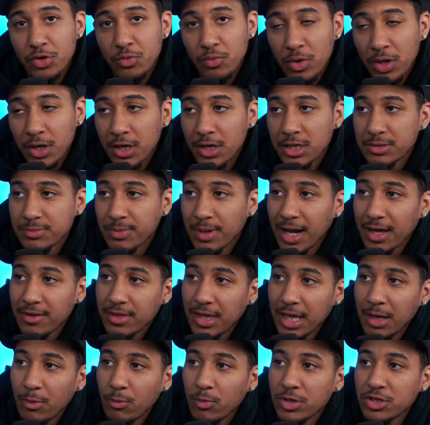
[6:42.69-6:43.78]
was, but I
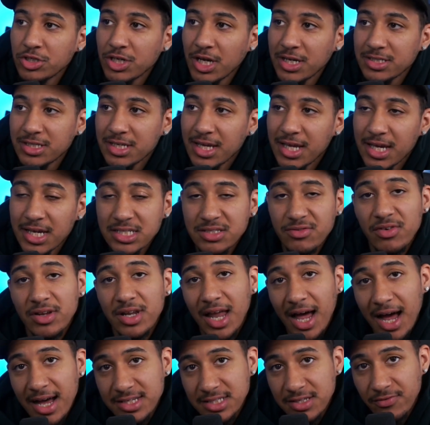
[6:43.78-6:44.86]
think with Jason Kidd's
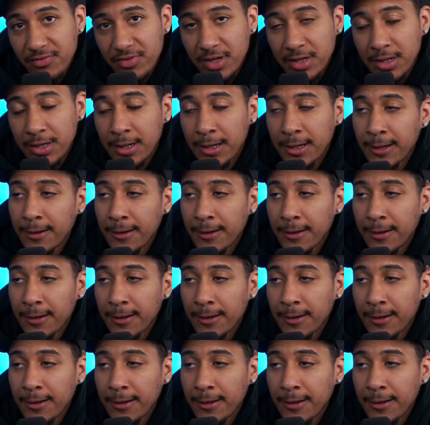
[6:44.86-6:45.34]
philosophy